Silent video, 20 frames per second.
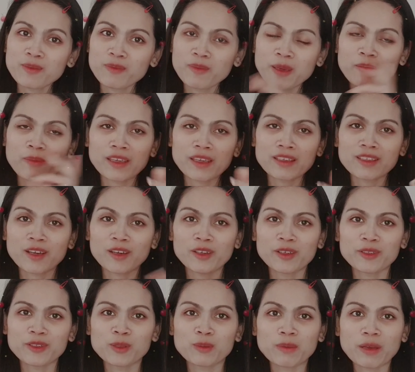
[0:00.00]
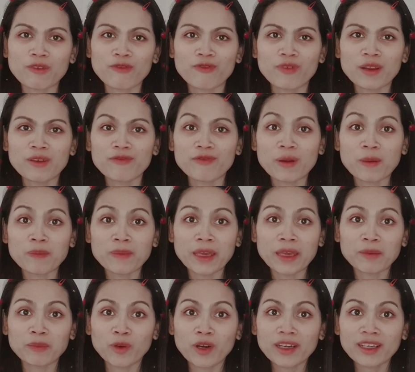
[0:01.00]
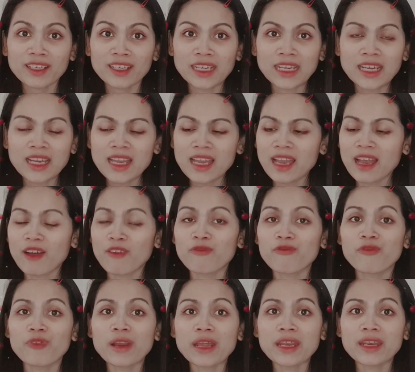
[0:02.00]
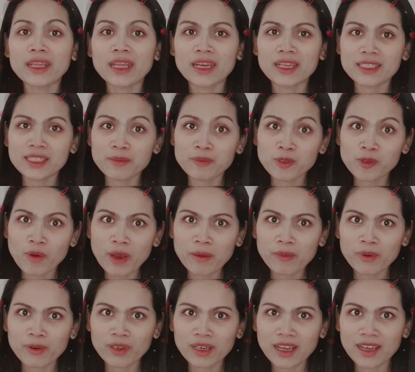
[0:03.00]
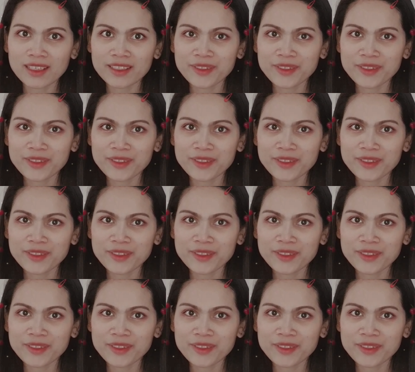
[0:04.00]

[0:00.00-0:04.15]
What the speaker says: Big shout out to my friend from Denmark, a friend and a subscriber guys.